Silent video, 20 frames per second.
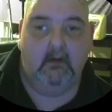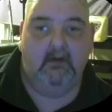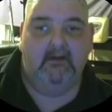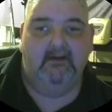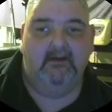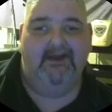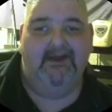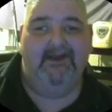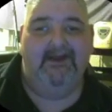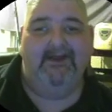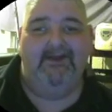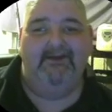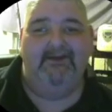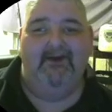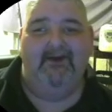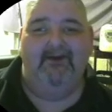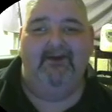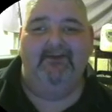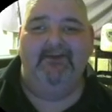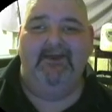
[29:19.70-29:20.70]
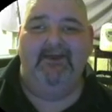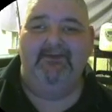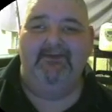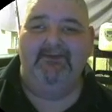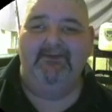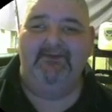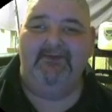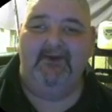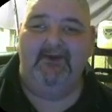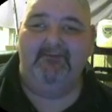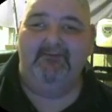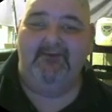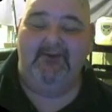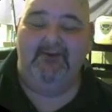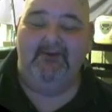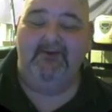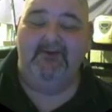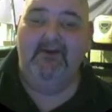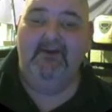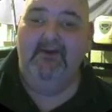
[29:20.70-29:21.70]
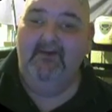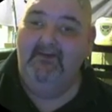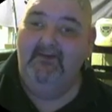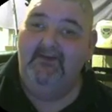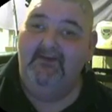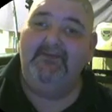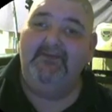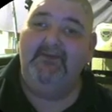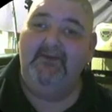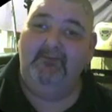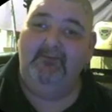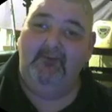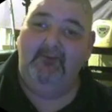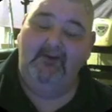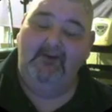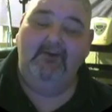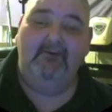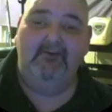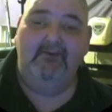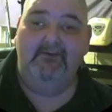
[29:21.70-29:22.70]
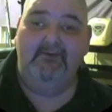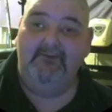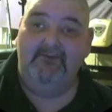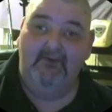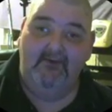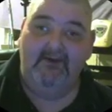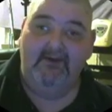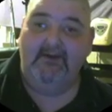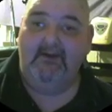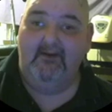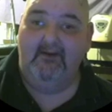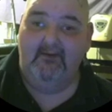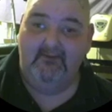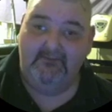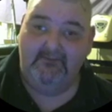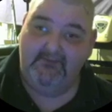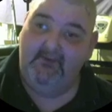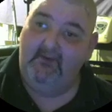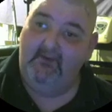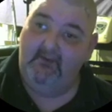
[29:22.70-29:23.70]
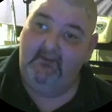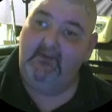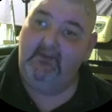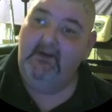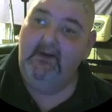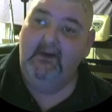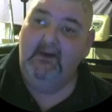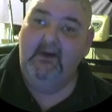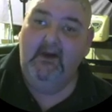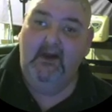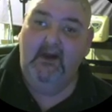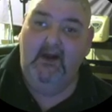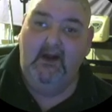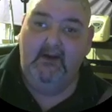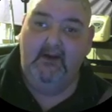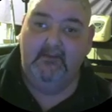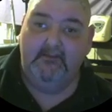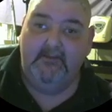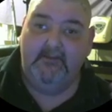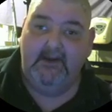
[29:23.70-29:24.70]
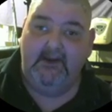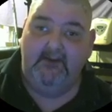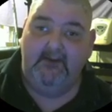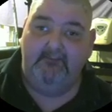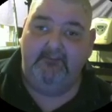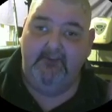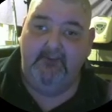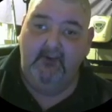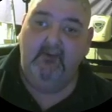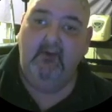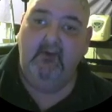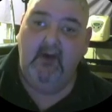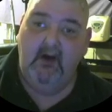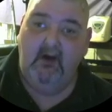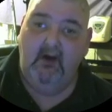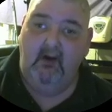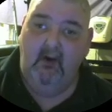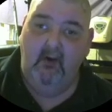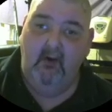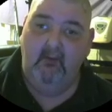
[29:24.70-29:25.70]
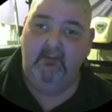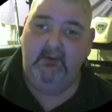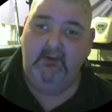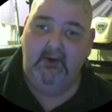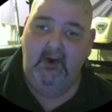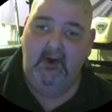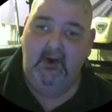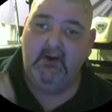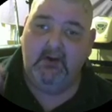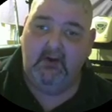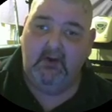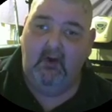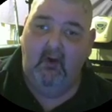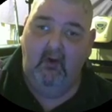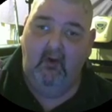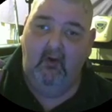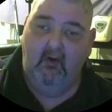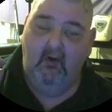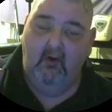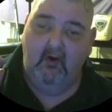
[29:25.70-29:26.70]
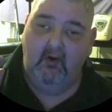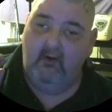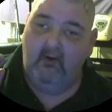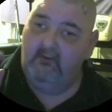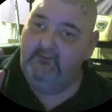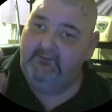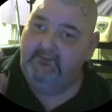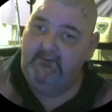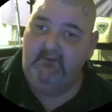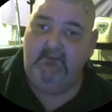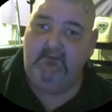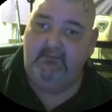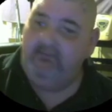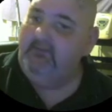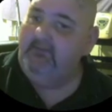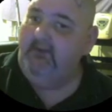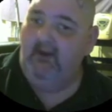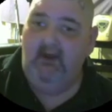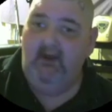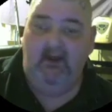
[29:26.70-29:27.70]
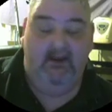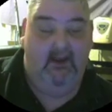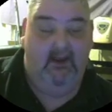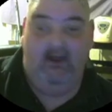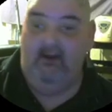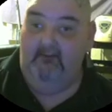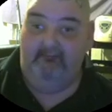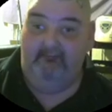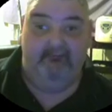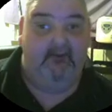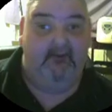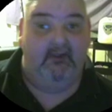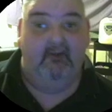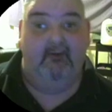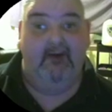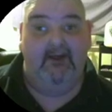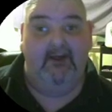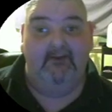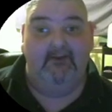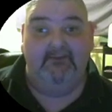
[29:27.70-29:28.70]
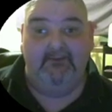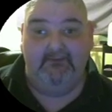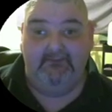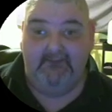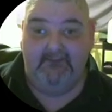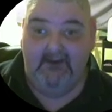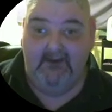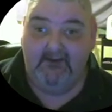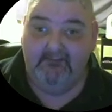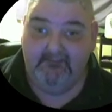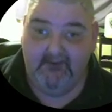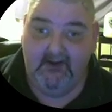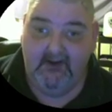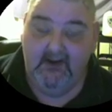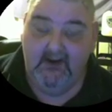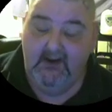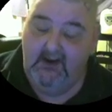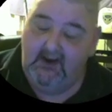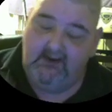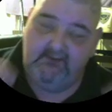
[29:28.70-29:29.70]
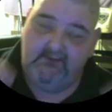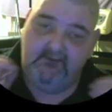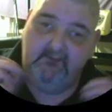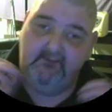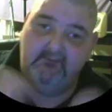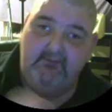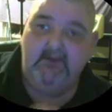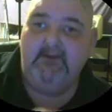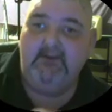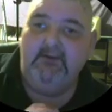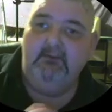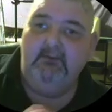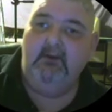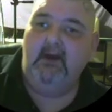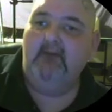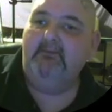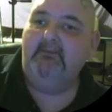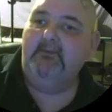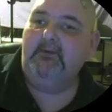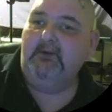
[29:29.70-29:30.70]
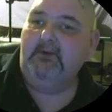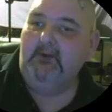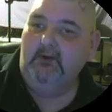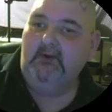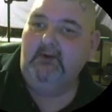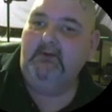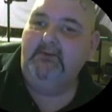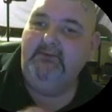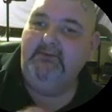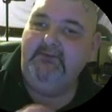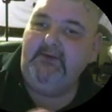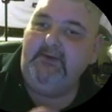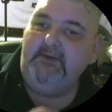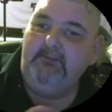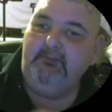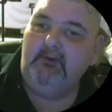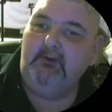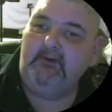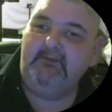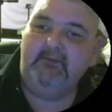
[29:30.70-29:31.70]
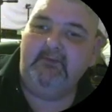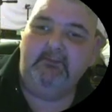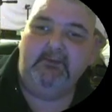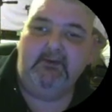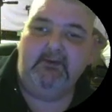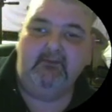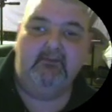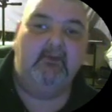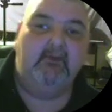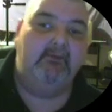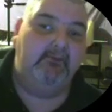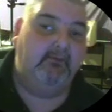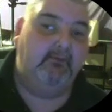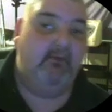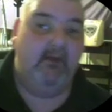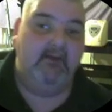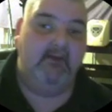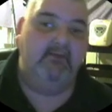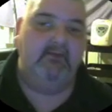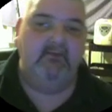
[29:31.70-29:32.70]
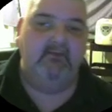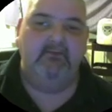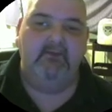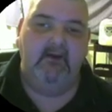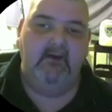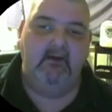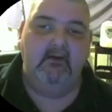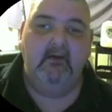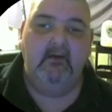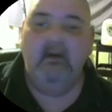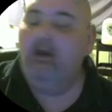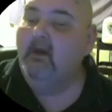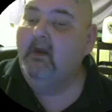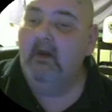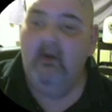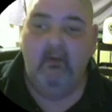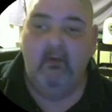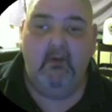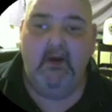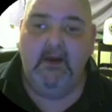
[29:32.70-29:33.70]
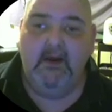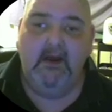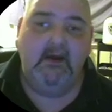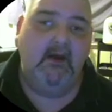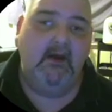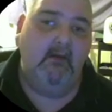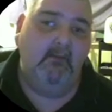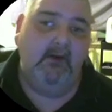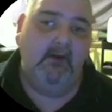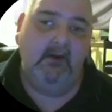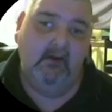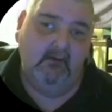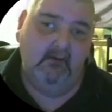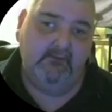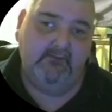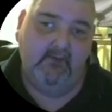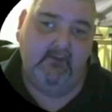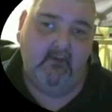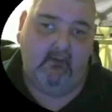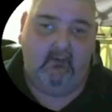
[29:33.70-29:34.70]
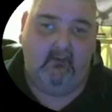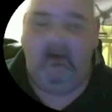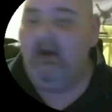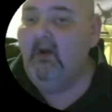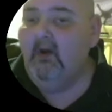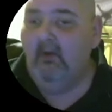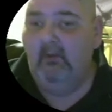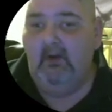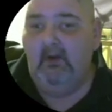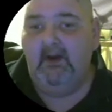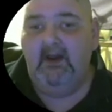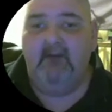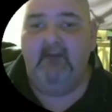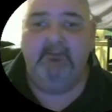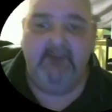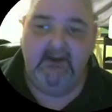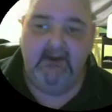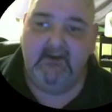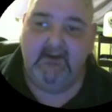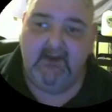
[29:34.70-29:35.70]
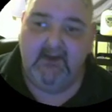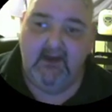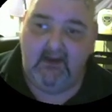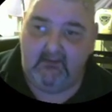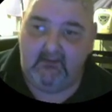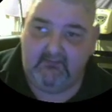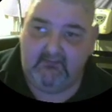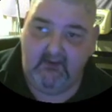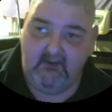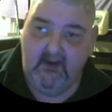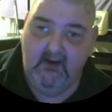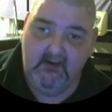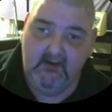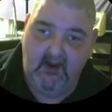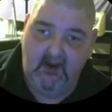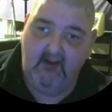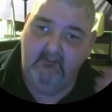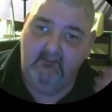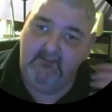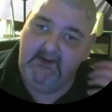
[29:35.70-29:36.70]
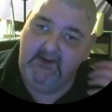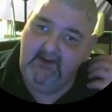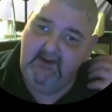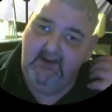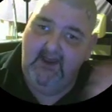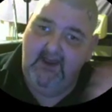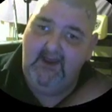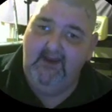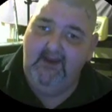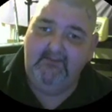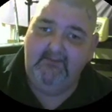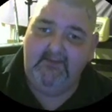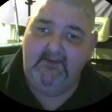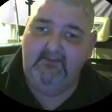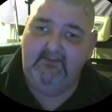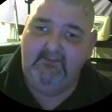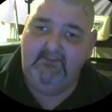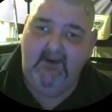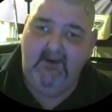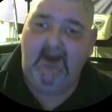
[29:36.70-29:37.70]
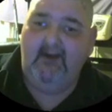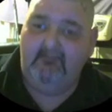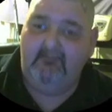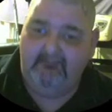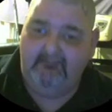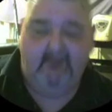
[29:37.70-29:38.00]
Hey, Don the Anti-Chef here. Listen, while you're enjoying our show, if you're a home cook or just a fellow anti-chef and you think you have some good, cheap recipes that you'd like to share, why not come on our show? Why not be a guest? Come be an anti-chef